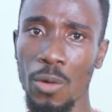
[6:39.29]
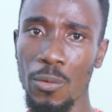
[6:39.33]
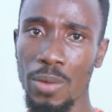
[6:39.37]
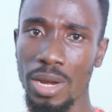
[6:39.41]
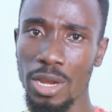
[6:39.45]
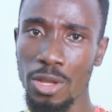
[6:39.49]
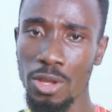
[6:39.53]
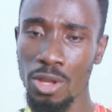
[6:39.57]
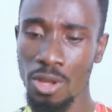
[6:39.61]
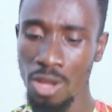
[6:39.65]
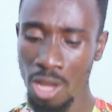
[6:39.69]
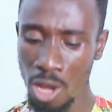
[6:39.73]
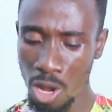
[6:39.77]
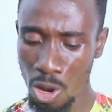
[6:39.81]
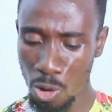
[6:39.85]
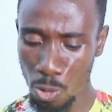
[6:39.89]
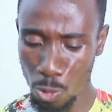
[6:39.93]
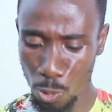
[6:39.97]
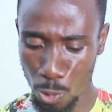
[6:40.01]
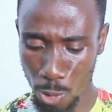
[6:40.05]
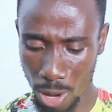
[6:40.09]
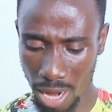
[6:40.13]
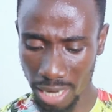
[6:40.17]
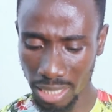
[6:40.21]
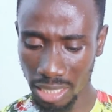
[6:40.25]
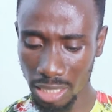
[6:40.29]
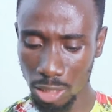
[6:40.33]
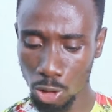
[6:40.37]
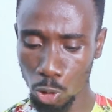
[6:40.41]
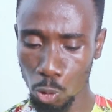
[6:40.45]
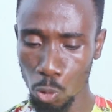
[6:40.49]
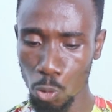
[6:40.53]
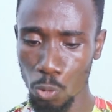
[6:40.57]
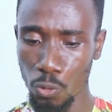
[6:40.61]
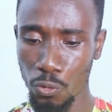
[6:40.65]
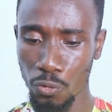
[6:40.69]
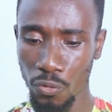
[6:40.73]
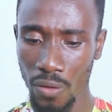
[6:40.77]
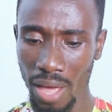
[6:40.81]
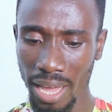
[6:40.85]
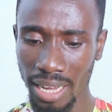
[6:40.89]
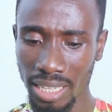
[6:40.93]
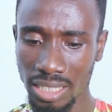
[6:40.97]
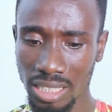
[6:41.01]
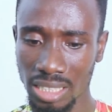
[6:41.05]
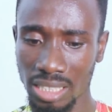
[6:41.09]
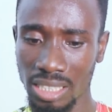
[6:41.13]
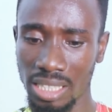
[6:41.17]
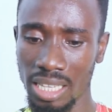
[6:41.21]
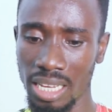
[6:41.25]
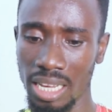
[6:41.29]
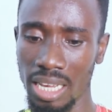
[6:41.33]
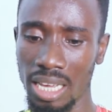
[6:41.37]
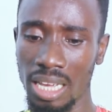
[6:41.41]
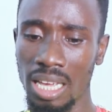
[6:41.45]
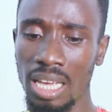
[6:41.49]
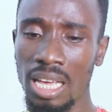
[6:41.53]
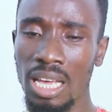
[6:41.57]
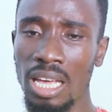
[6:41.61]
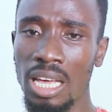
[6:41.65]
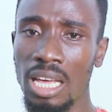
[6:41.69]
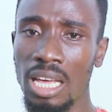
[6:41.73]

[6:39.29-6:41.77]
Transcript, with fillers: are really ready to fight the